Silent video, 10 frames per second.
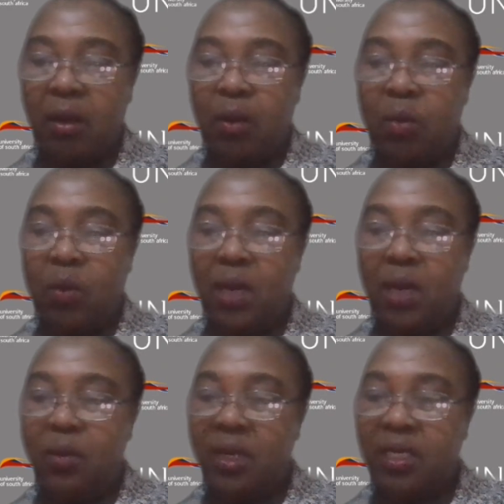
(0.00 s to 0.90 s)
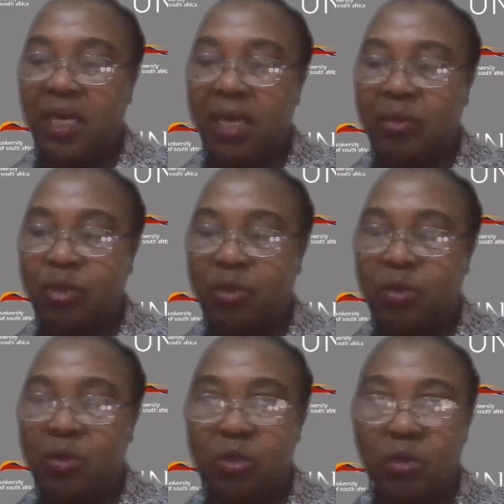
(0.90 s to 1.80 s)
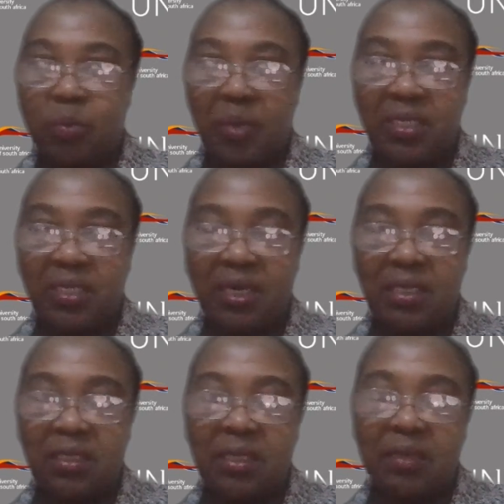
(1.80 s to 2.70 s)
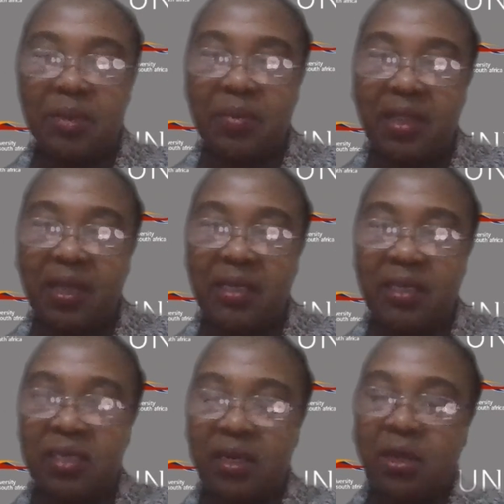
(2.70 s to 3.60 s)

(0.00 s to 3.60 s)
Well, when it comes to bursaries, remember that